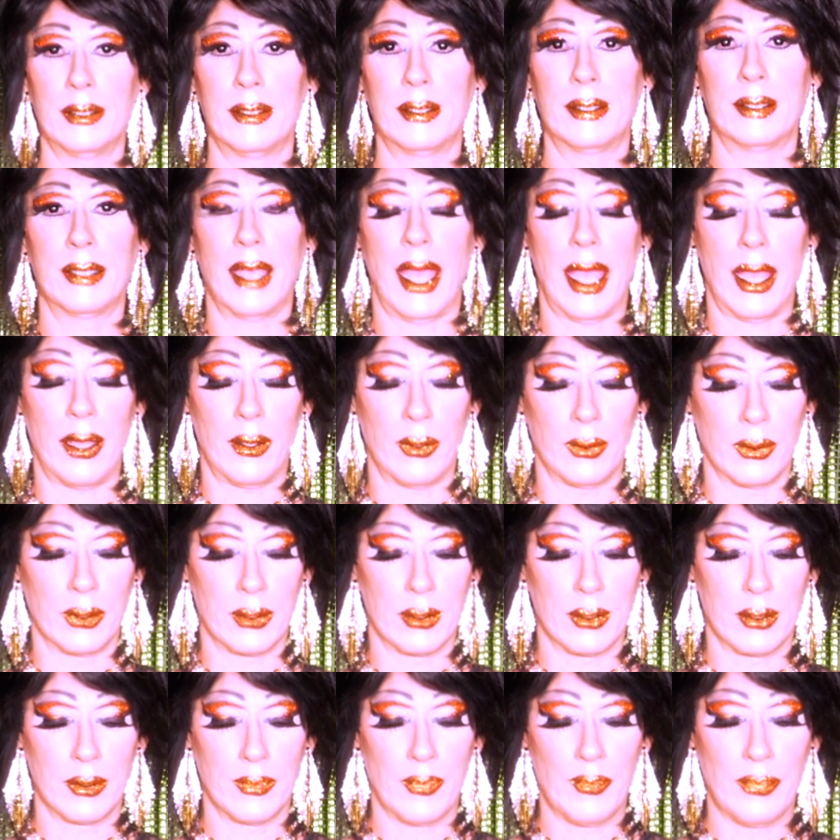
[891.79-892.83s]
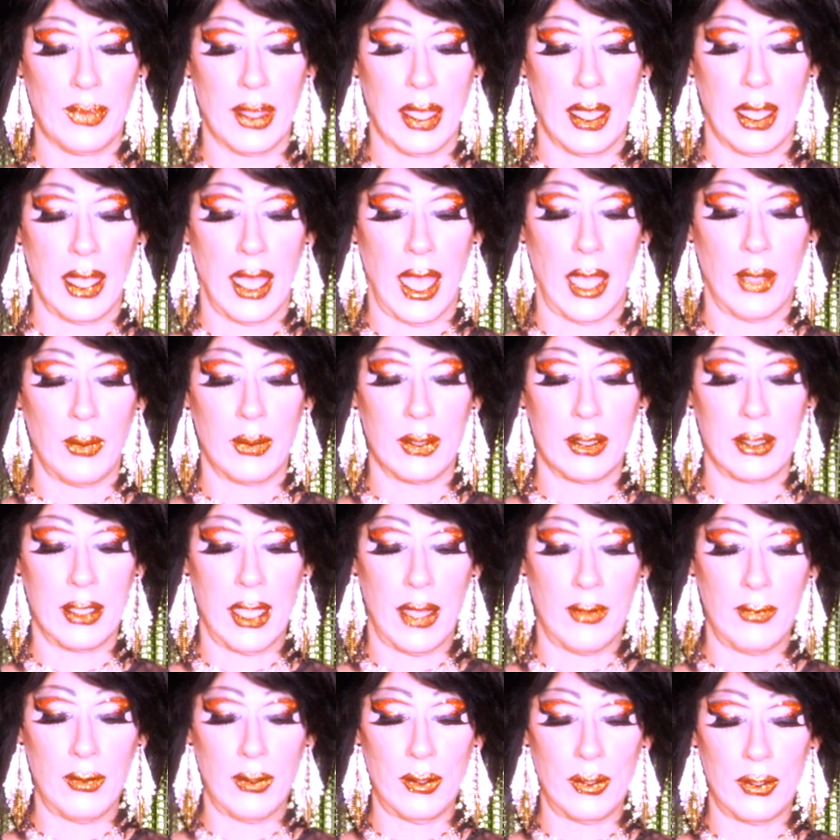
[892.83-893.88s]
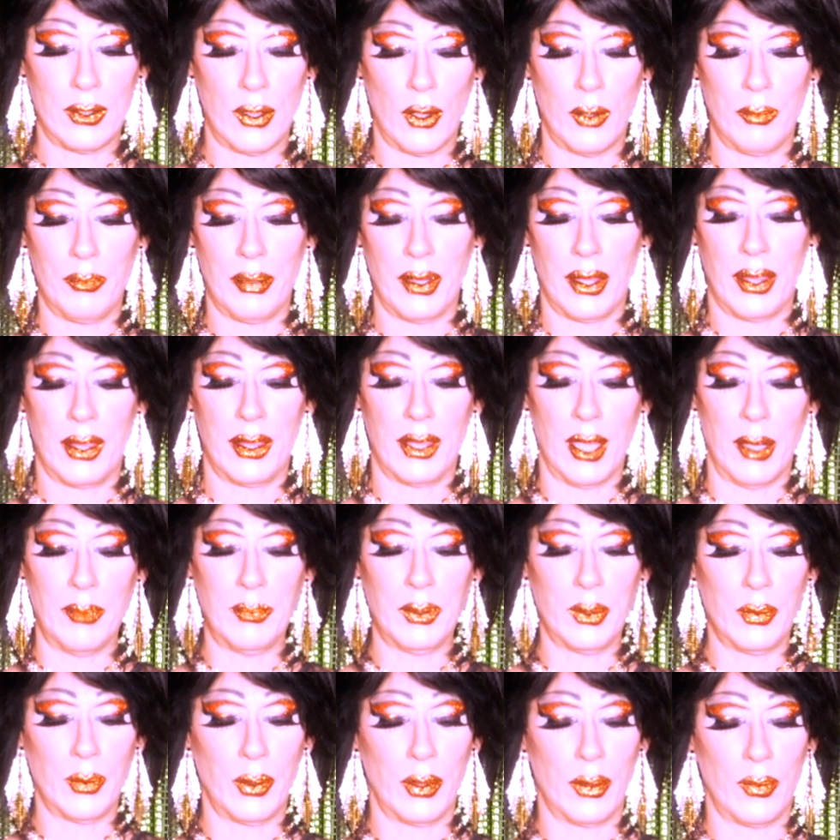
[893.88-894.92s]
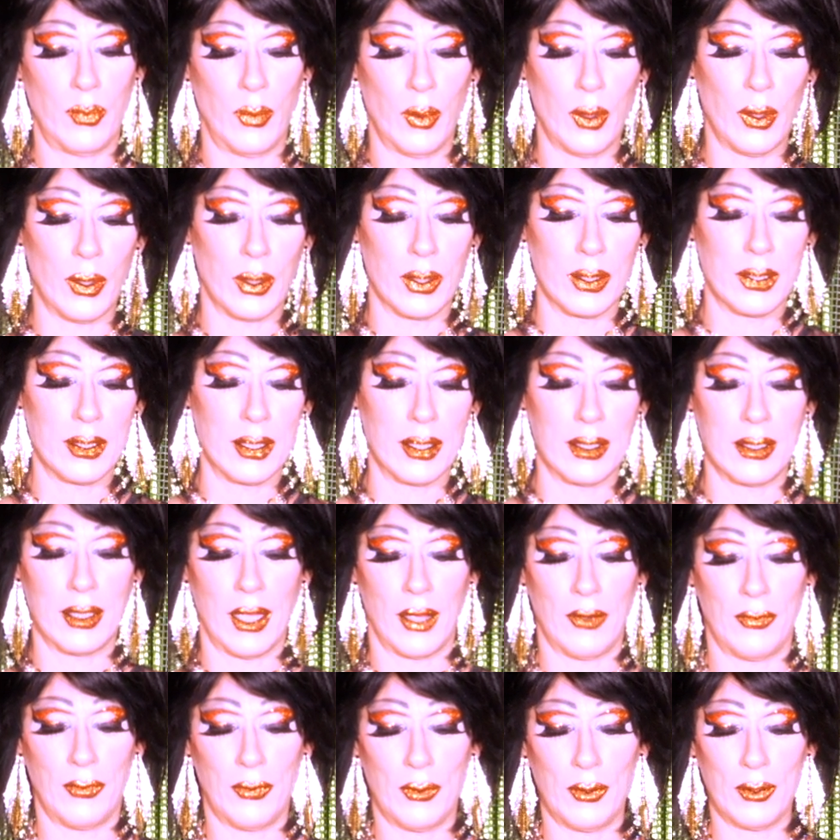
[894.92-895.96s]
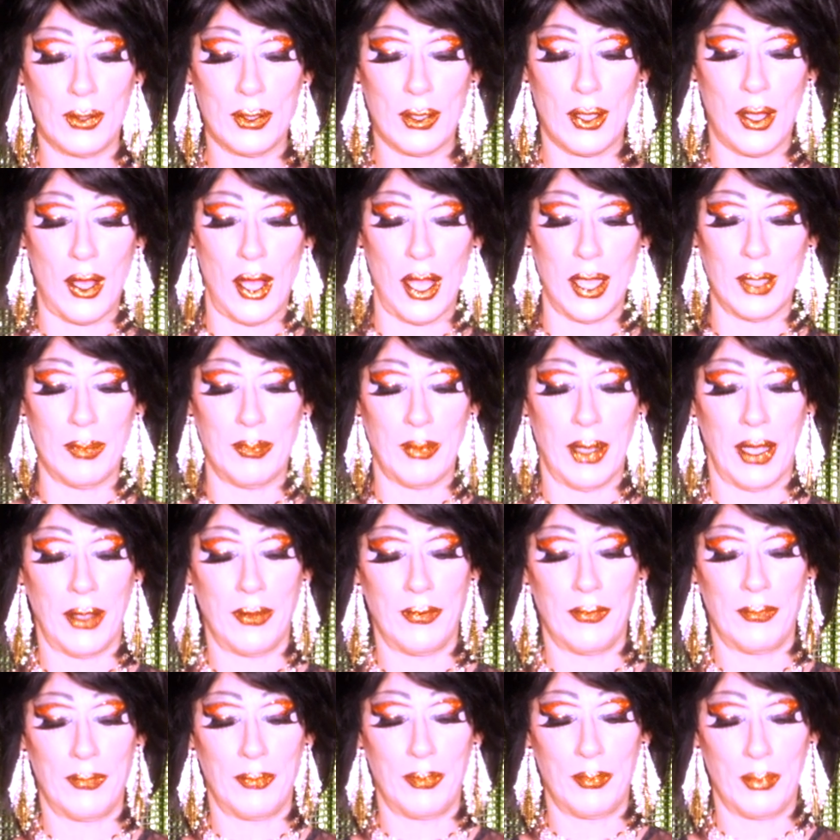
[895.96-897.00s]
Zounds! I was never so bethumped with words since I first called my